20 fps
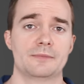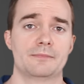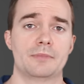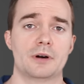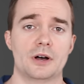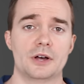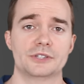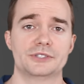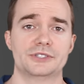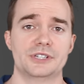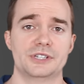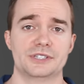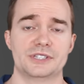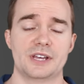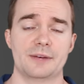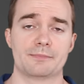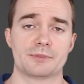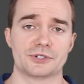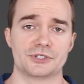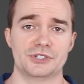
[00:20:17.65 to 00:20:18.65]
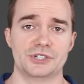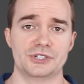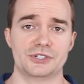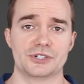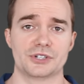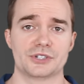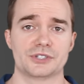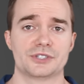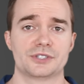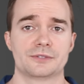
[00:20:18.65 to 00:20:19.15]
policies, and
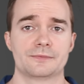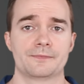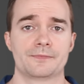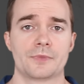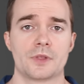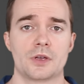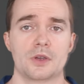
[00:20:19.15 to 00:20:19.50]
procedures,